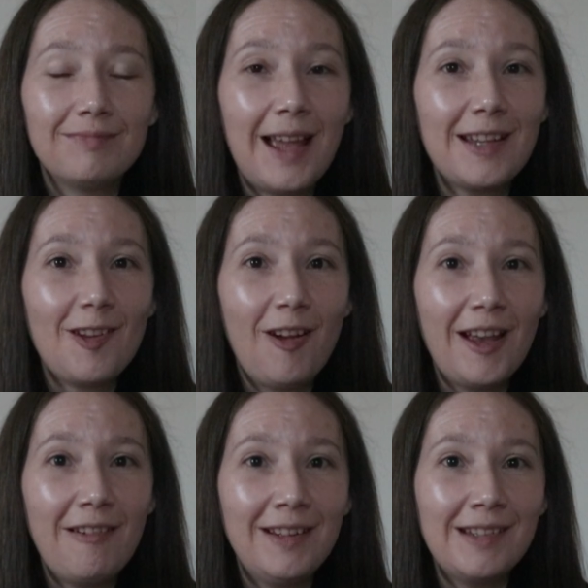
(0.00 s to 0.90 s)
that's all
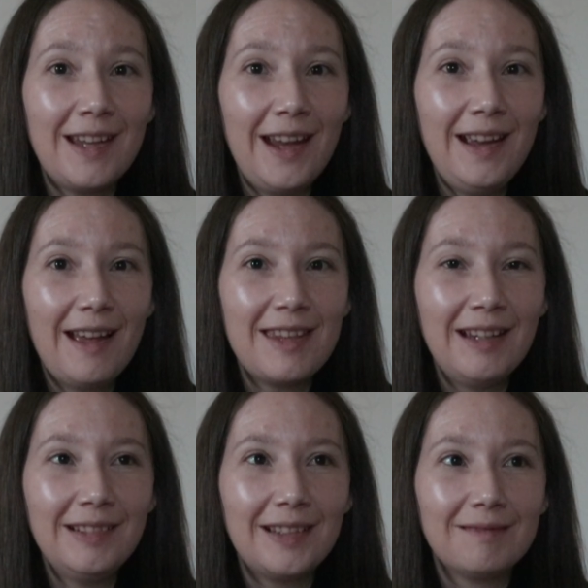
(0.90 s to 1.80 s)
I can really say, I
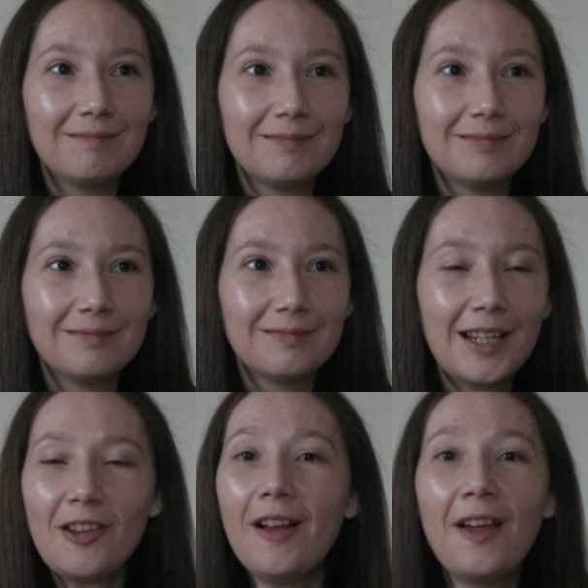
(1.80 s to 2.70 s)
think.
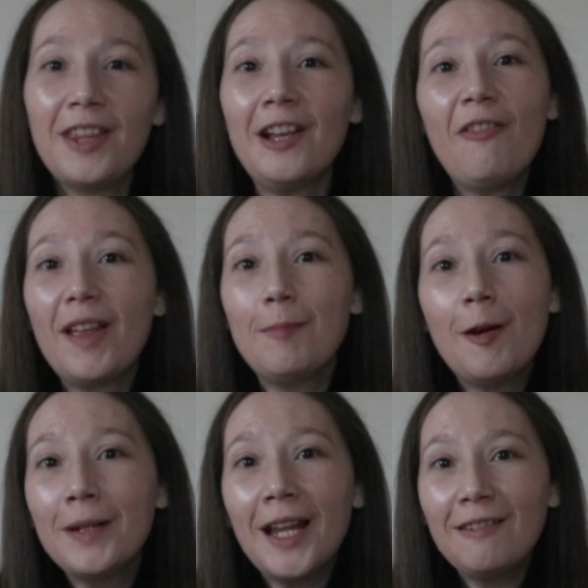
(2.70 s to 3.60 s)
That's all I can think of at the
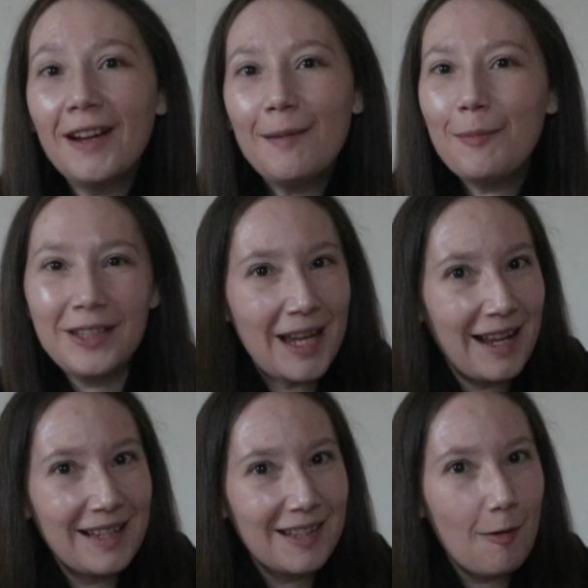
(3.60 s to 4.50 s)
moment anyway. But
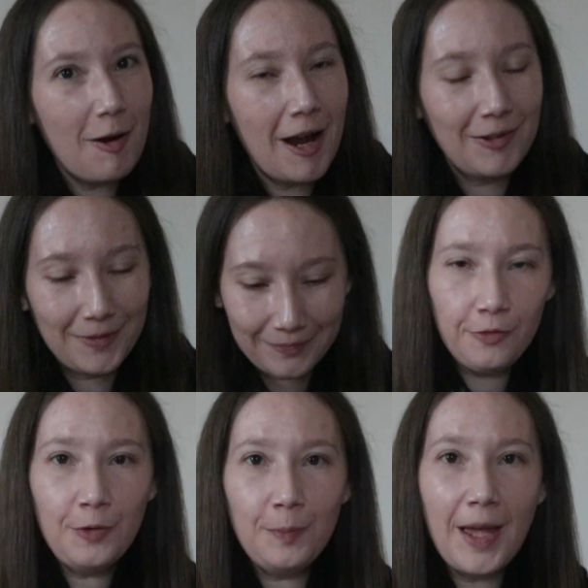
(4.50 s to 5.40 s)
yeah, so proud.
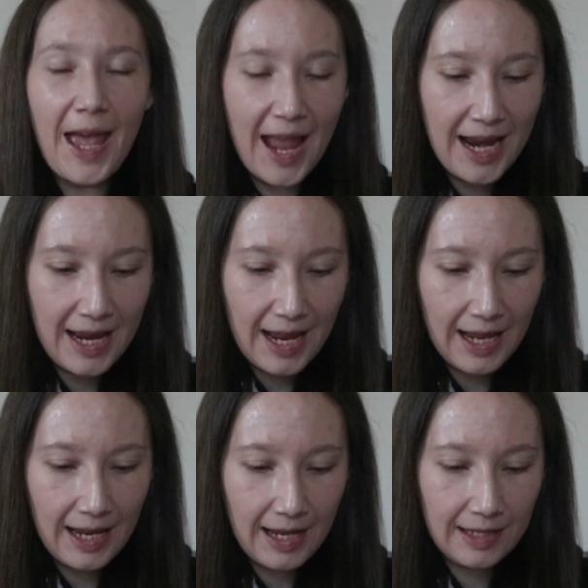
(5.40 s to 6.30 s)
Number eight
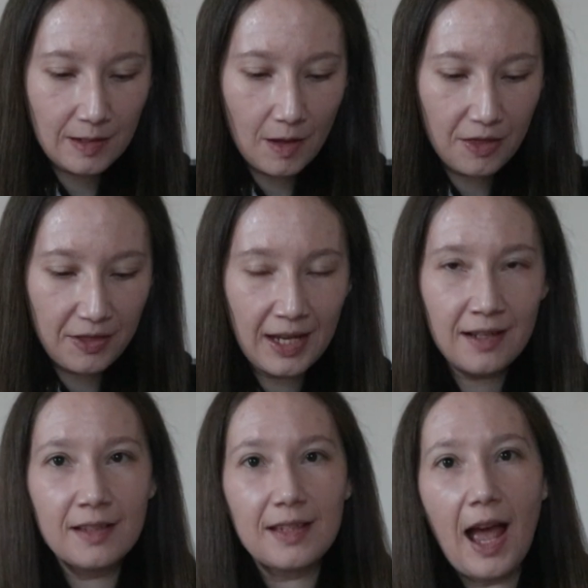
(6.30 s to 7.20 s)
is
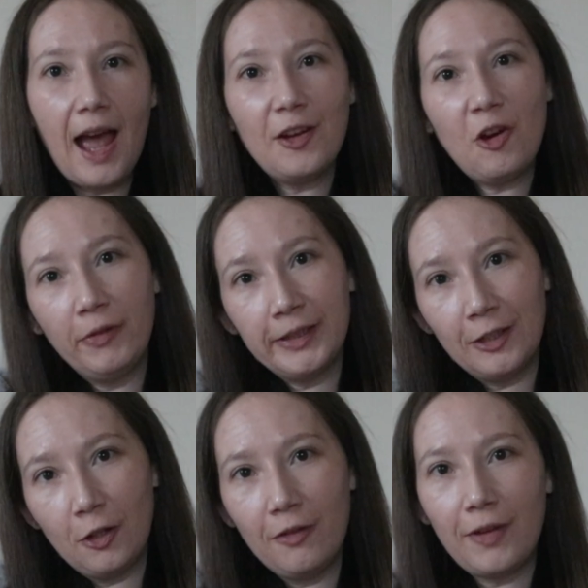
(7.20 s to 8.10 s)
things I currently
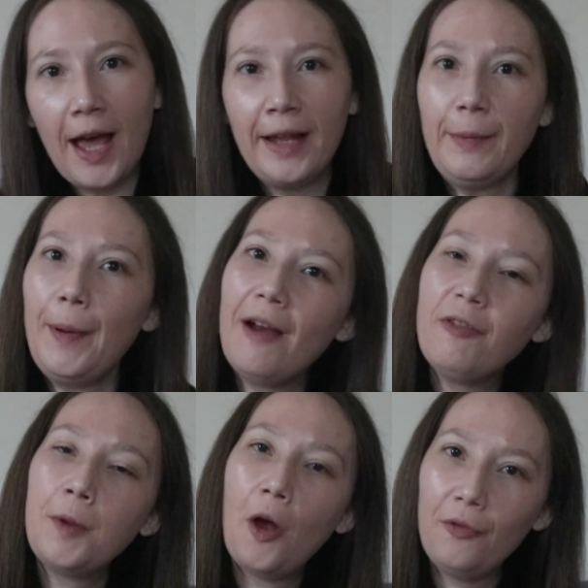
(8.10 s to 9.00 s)
love. And apart
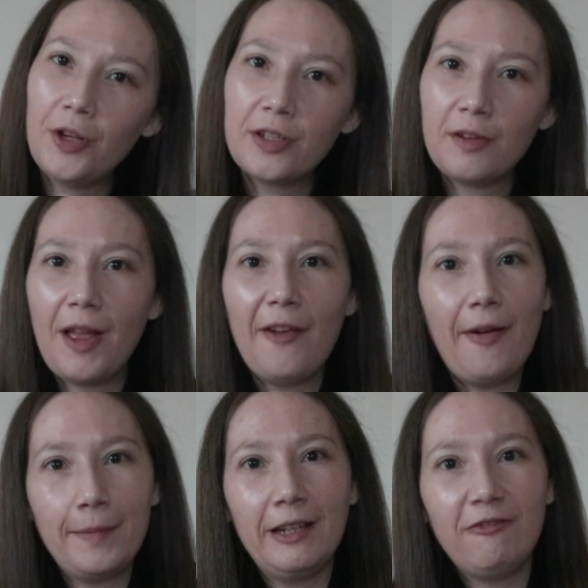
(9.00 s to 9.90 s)
from the obvious of like
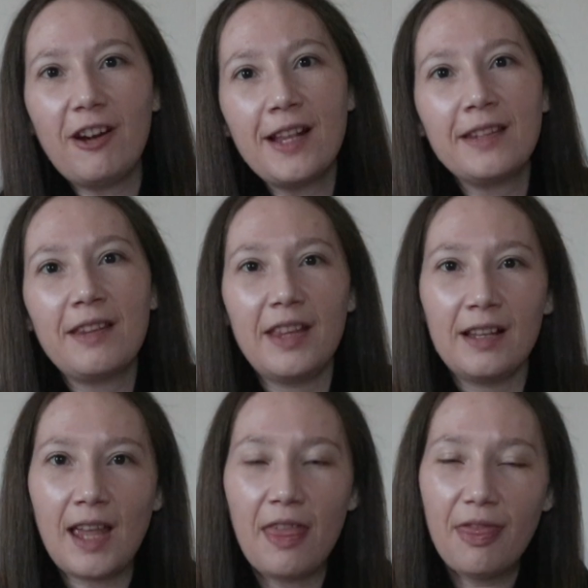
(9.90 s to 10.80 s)
family and friends and
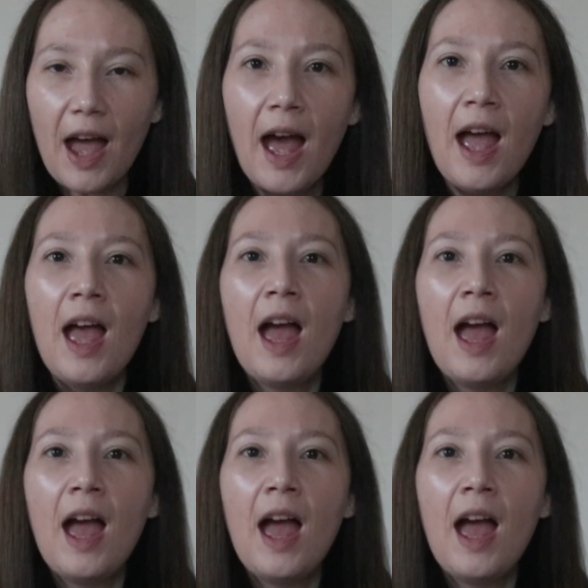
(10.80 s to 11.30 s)
things like that,